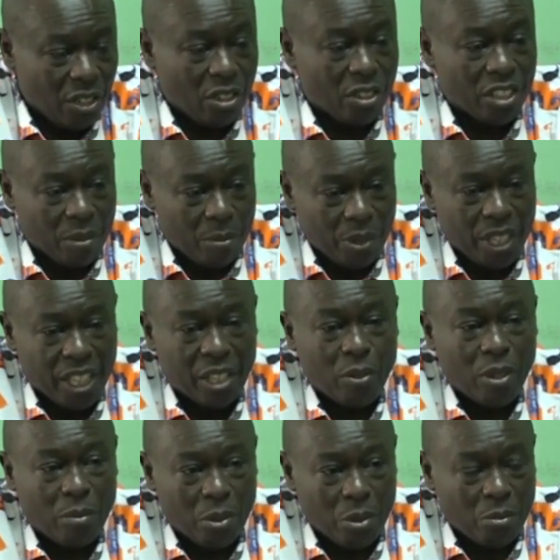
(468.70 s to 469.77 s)
Honorable Eric
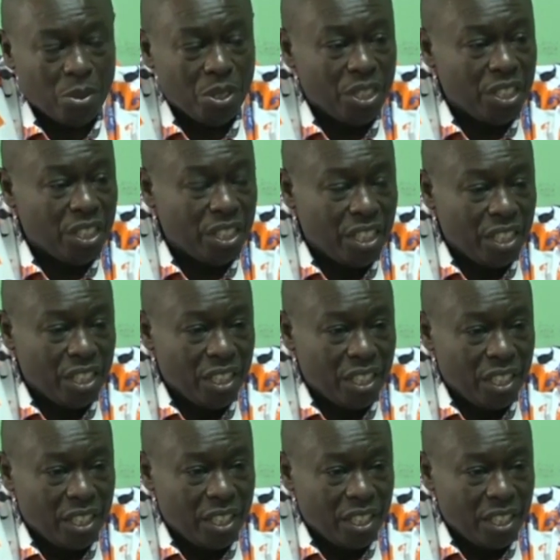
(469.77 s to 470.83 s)
Wamumbi
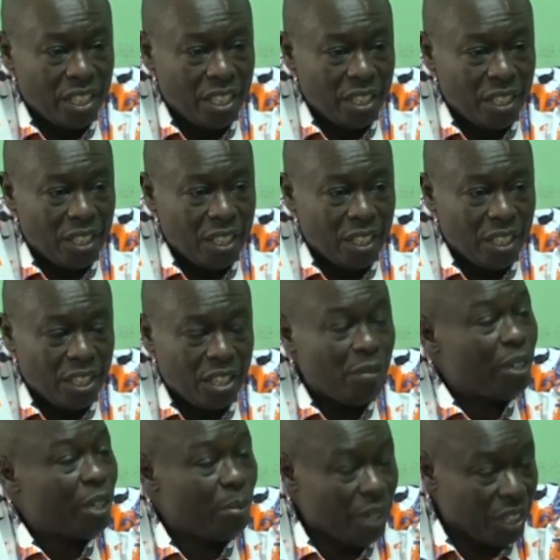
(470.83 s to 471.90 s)
the
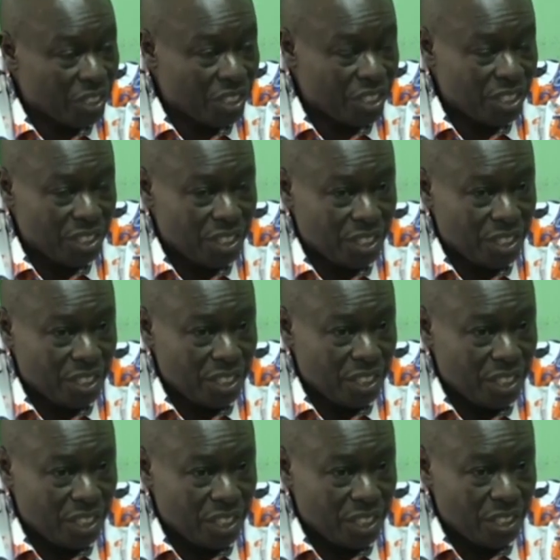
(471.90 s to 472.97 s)
very best.
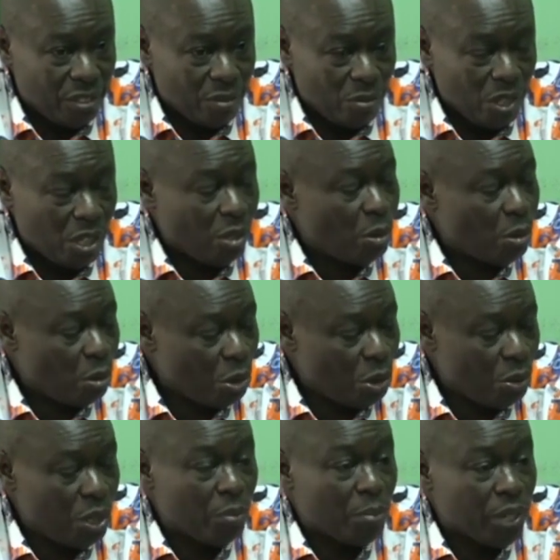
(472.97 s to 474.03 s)
We'll hold
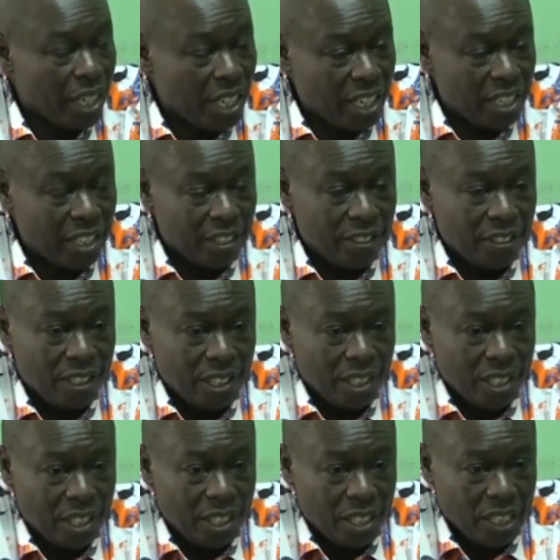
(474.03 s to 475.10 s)
you in prayer.
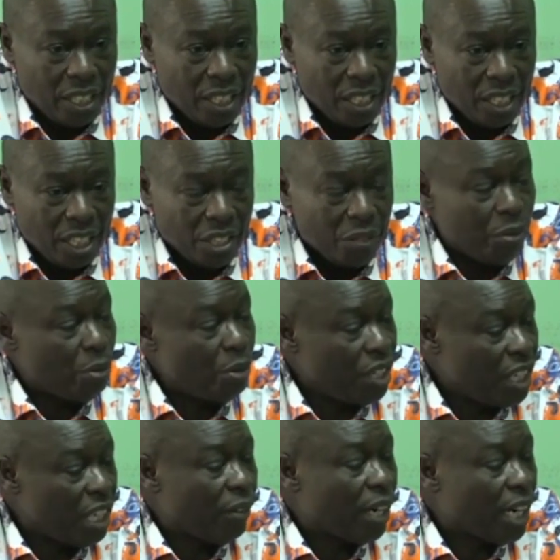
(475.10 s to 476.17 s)
If you
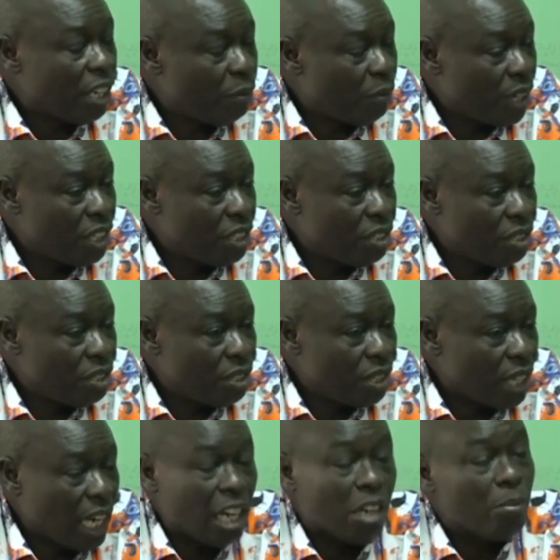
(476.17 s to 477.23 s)
need our advice,
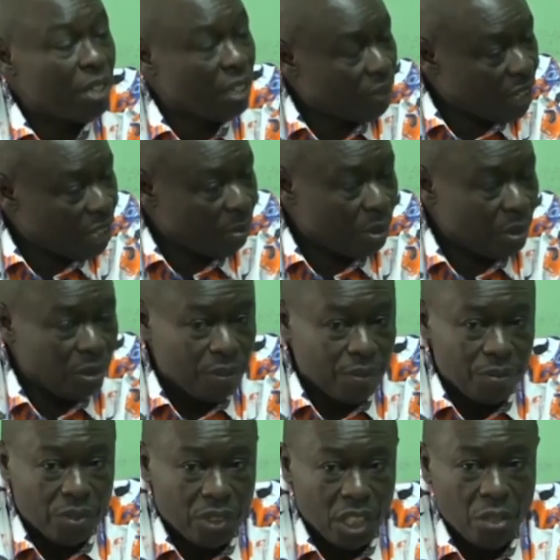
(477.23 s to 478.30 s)
I'll be
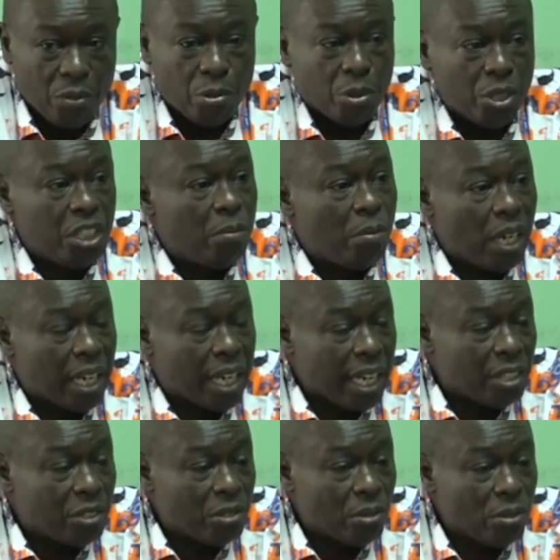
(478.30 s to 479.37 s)
available. If you need my
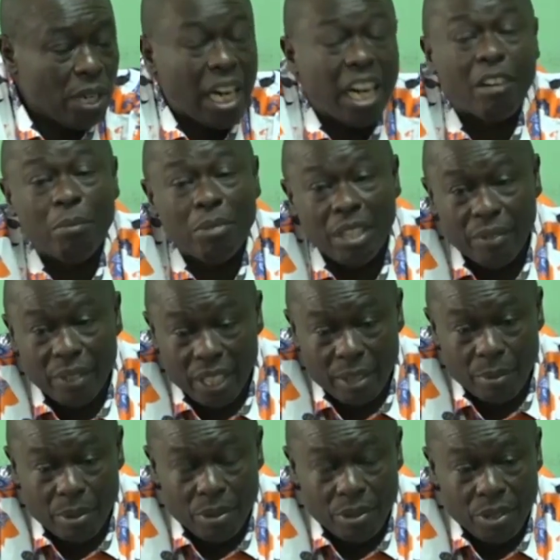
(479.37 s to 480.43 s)
counsel, I'll be
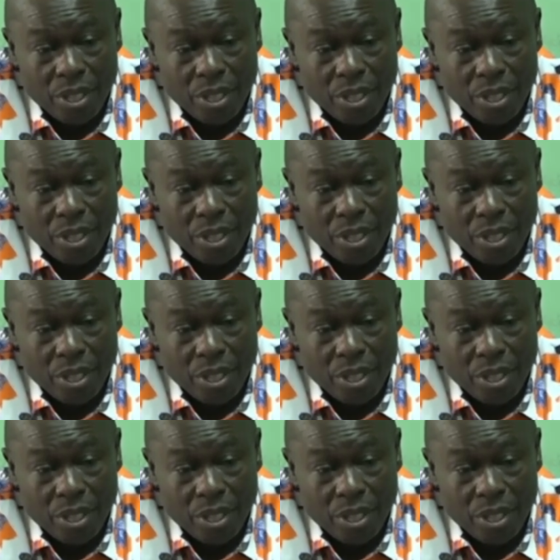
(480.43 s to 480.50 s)
available.